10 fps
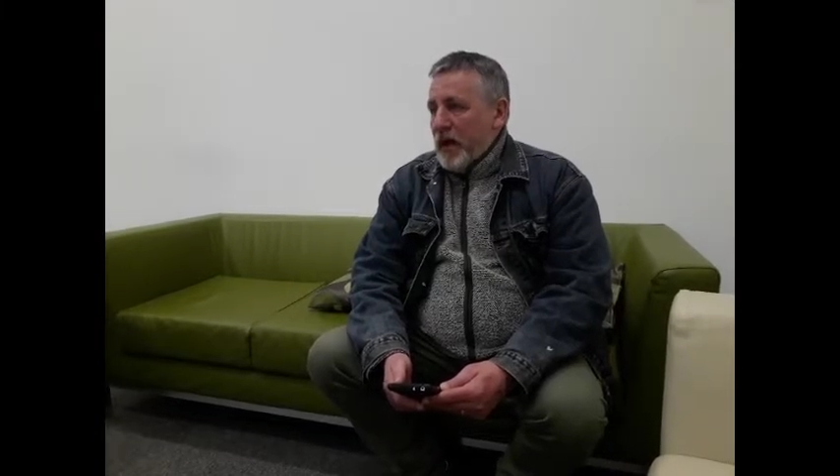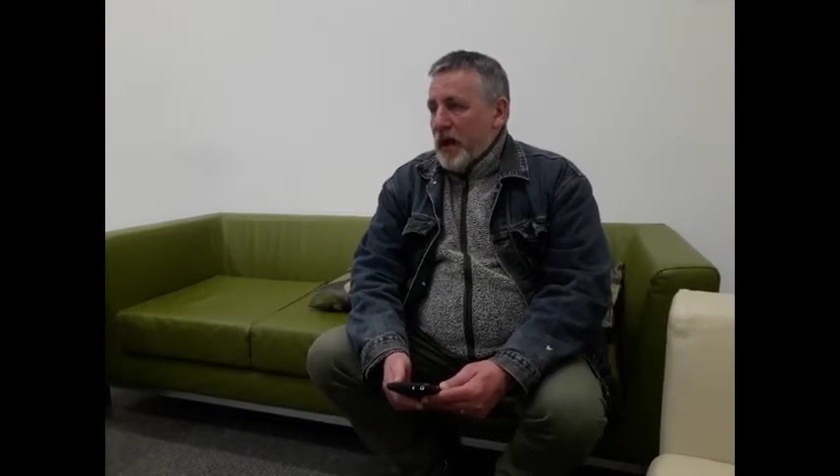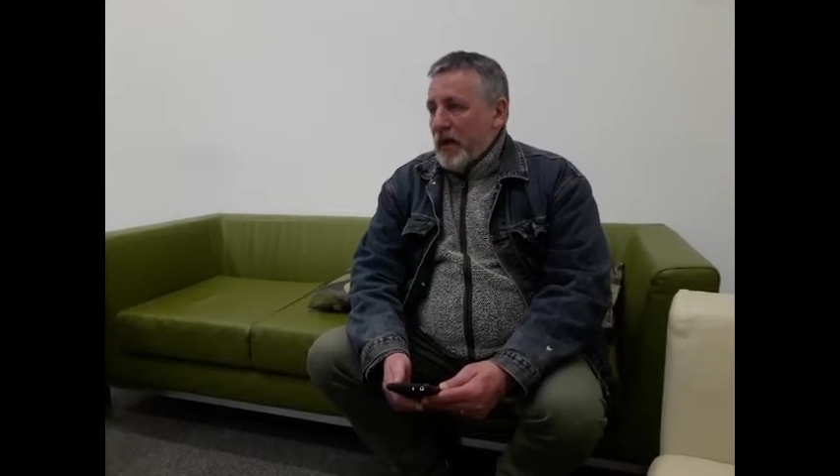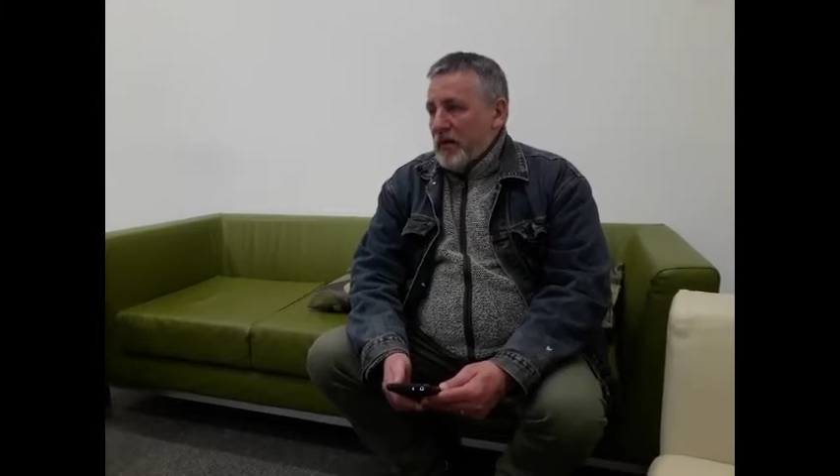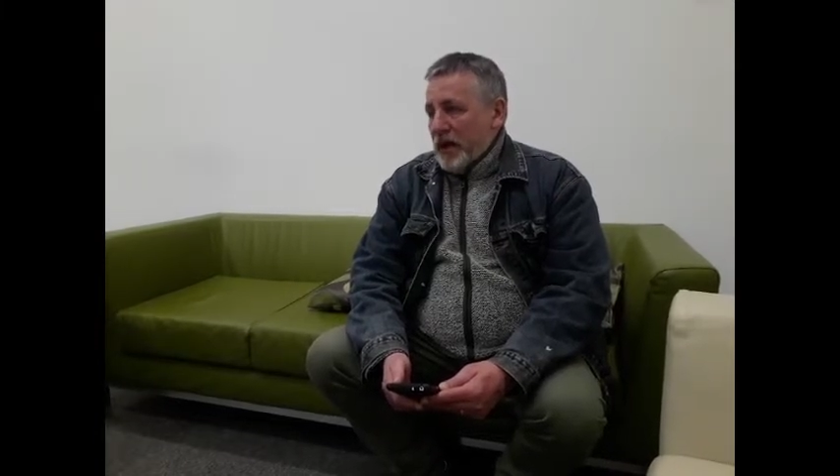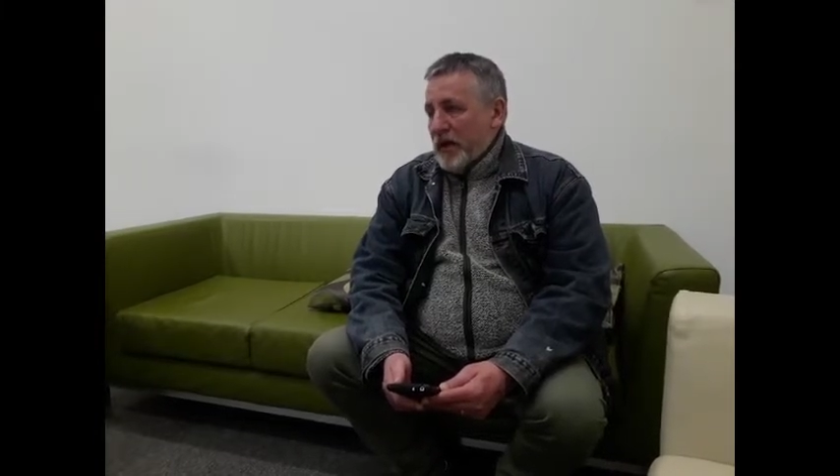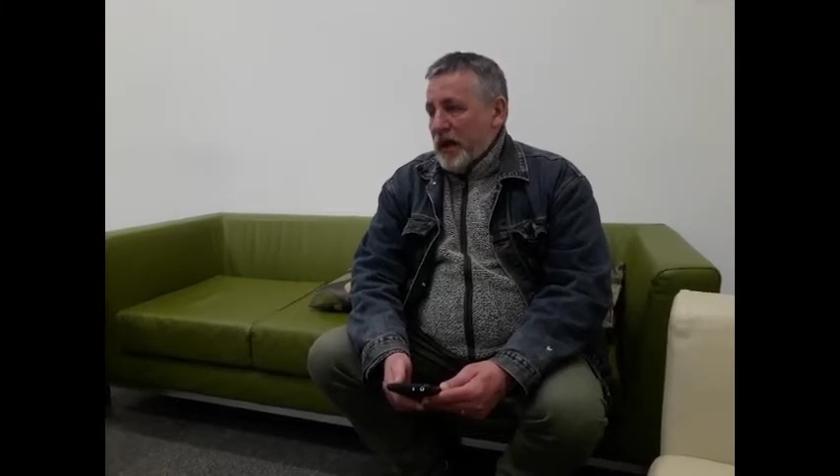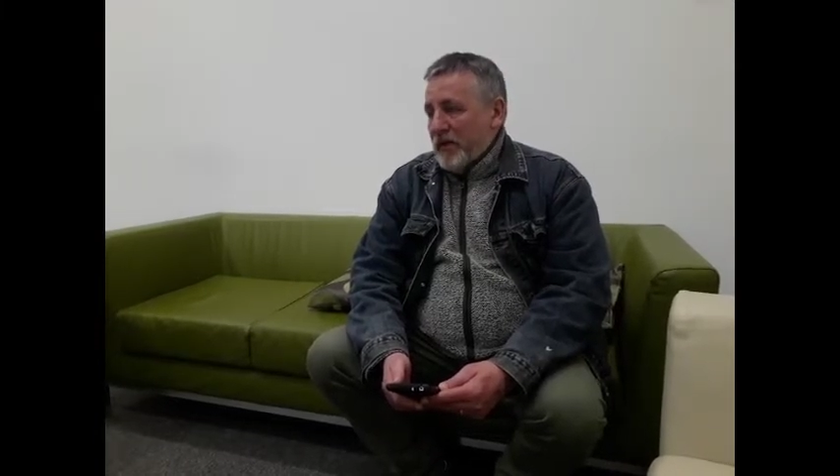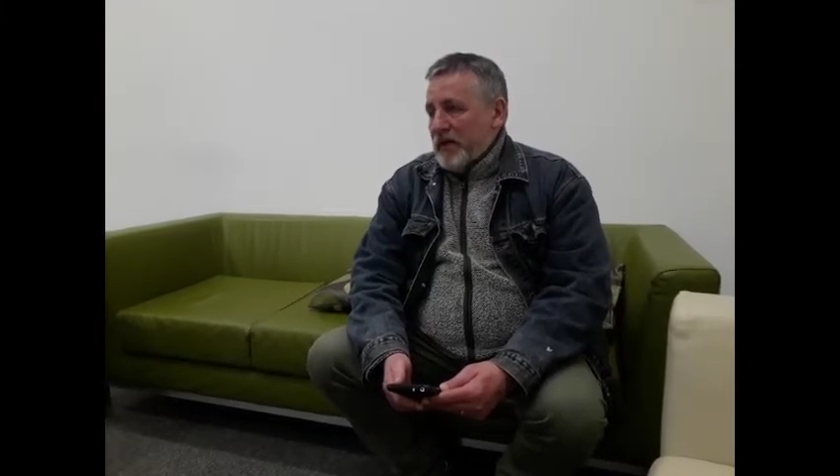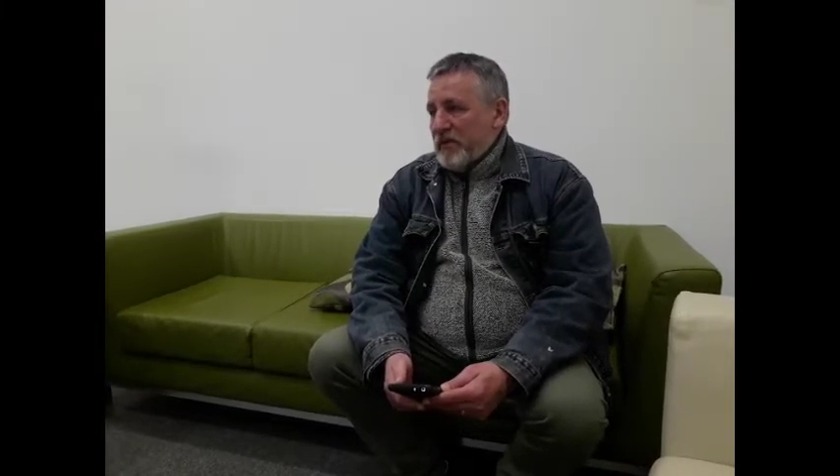
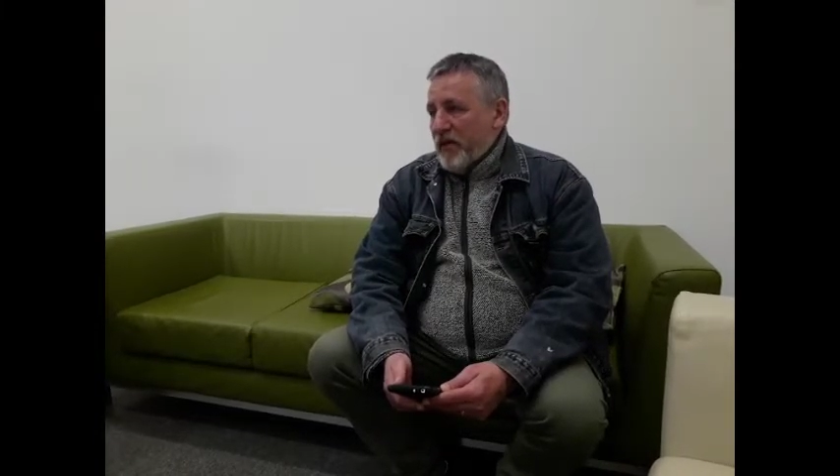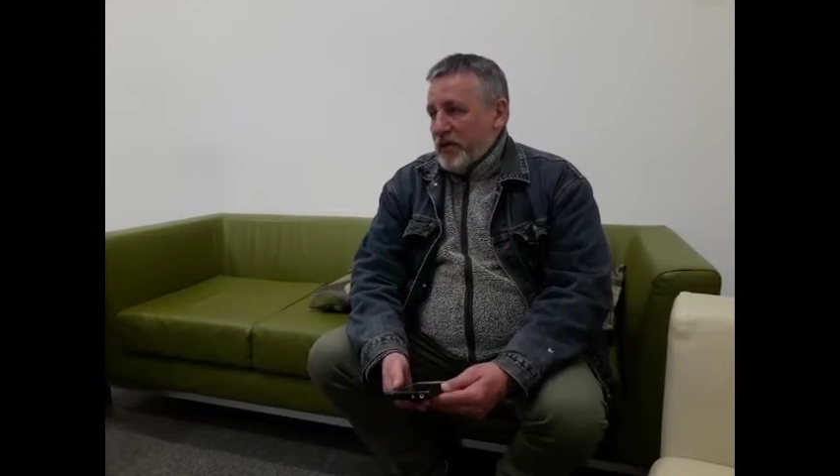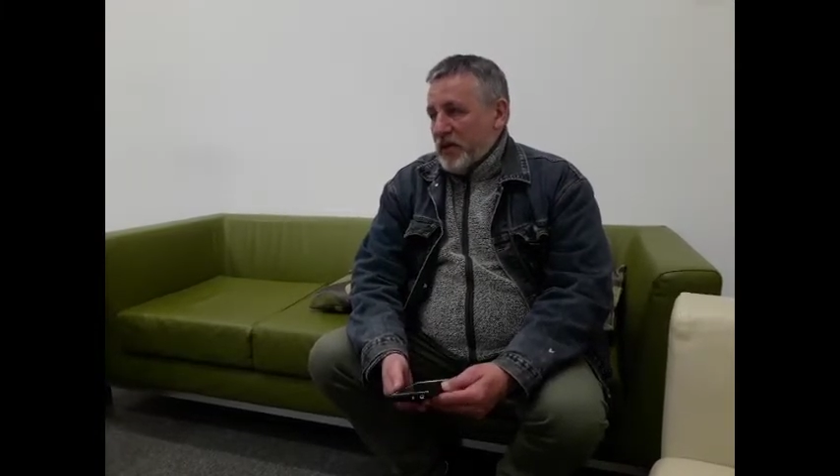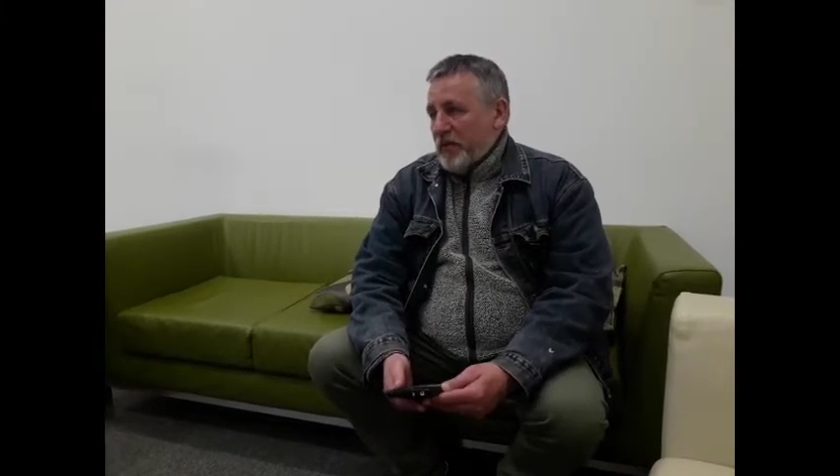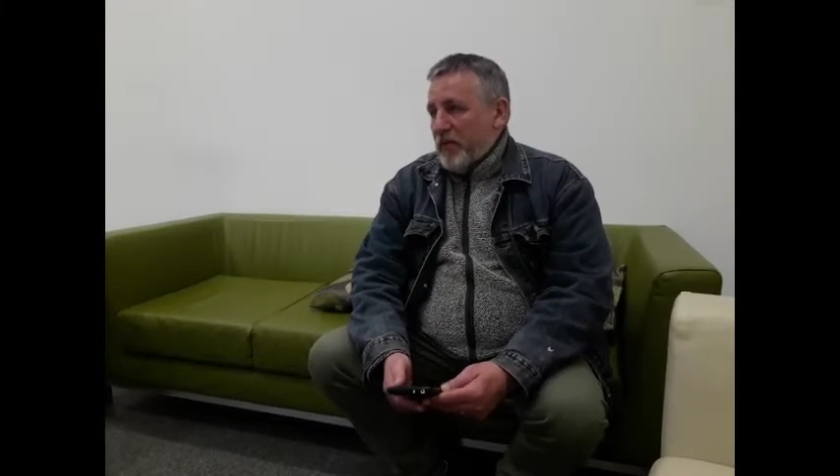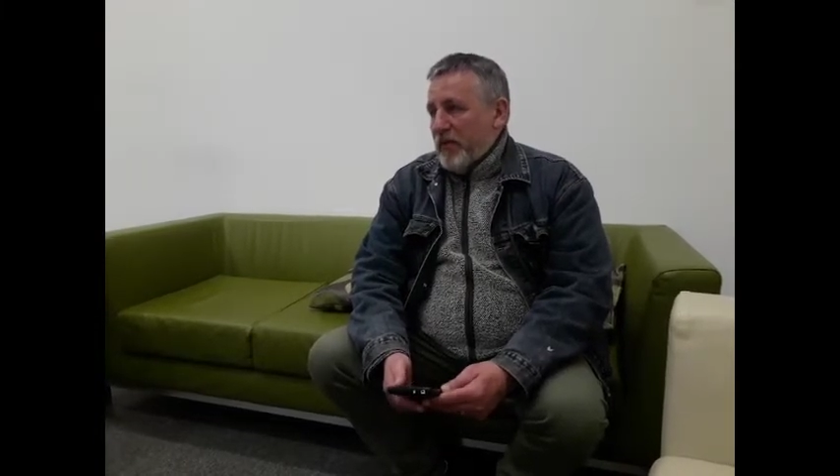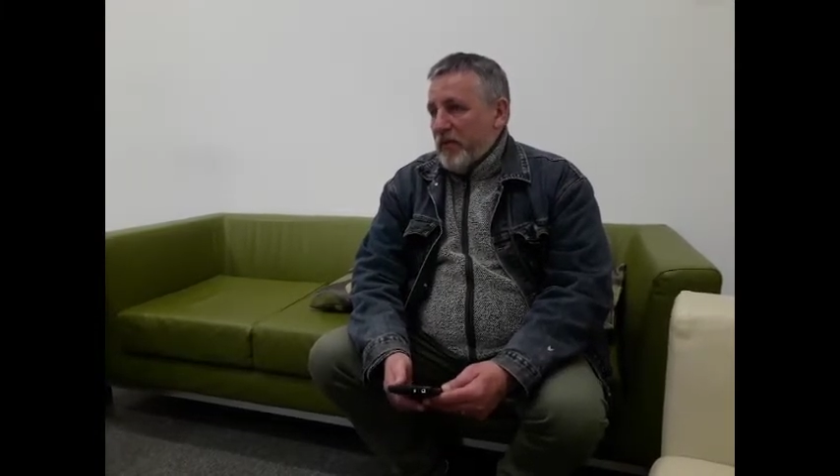If it's functioning